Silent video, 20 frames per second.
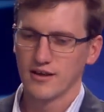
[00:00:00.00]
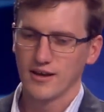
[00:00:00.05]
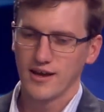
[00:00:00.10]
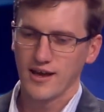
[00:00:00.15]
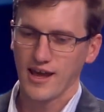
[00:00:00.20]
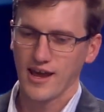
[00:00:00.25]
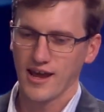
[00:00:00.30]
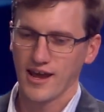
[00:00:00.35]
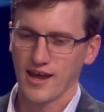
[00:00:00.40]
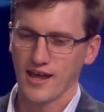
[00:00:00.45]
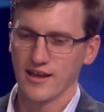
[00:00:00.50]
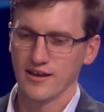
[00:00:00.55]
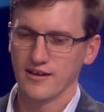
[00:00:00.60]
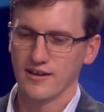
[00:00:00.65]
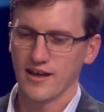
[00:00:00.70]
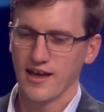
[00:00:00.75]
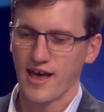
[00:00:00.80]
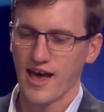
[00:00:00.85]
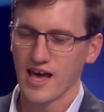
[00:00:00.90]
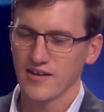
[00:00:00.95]
True.
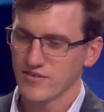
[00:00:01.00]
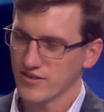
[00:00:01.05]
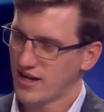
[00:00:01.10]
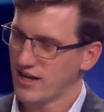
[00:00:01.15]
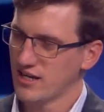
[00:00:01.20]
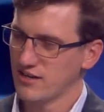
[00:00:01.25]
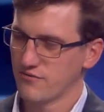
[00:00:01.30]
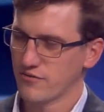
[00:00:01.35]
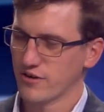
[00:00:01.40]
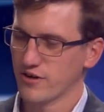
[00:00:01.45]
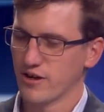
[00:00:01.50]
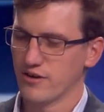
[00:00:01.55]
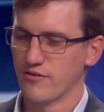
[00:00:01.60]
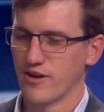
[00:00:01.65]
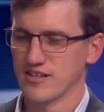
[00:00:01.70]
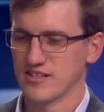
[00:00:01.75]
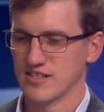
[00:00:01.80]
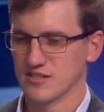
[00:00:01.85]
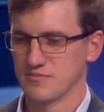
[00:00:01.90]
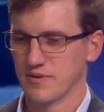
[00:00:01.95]
And advocating for gun
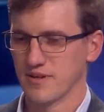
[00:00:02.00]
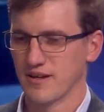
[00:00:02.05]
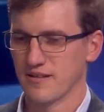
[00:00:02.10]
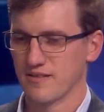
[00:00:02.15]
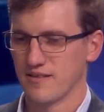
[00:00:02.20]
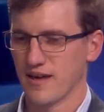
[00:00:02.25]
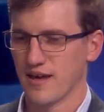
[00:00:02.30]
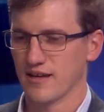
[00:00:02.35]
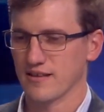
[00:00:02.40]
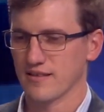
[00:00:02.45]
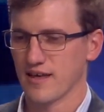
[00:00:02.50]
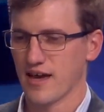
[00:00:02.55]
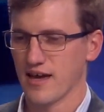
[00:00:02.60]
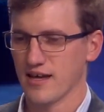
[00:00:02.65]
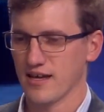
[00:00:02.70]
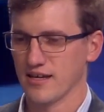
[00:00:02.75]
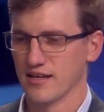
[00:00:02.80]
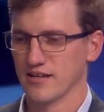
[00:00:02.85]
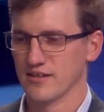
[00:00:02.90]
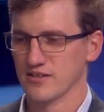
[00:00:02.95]
rights has been a thing
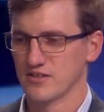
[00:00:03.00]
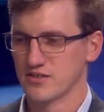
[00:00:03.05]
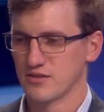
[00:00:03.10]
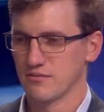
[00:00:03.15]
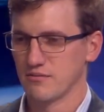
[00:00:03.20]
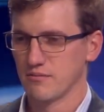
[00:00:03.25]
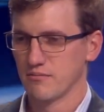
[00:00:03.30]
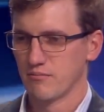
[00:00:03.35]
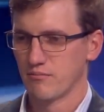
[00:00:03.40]
that is